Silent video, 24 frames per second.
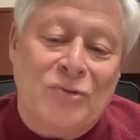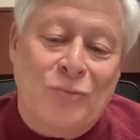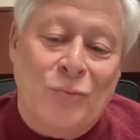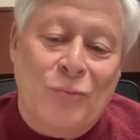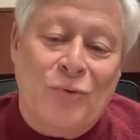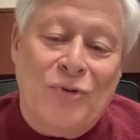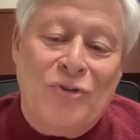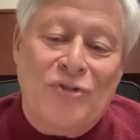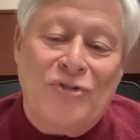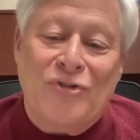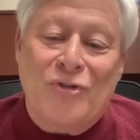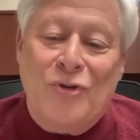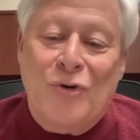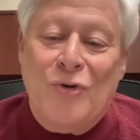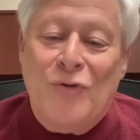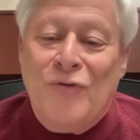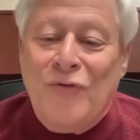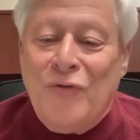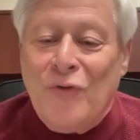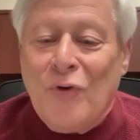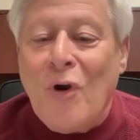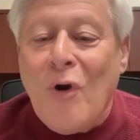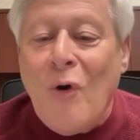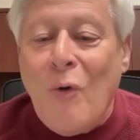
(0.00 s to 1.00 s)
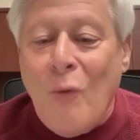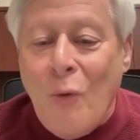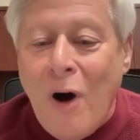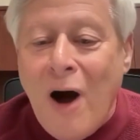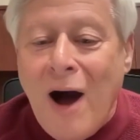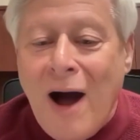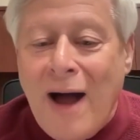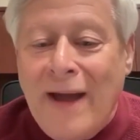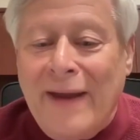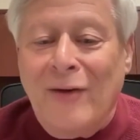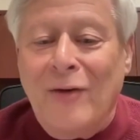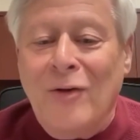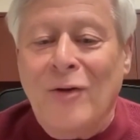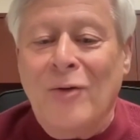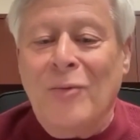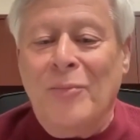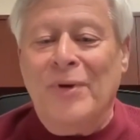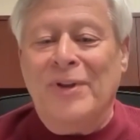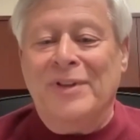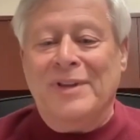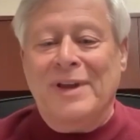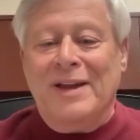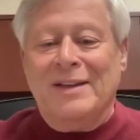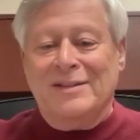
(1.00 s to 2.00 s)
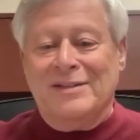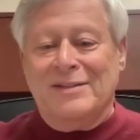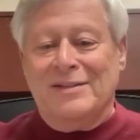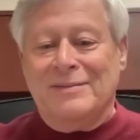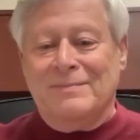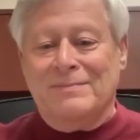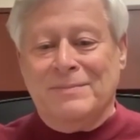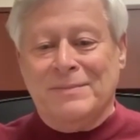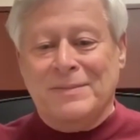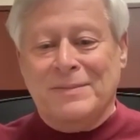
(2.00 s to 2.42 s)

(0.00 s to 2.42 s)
was new for a while, but that's,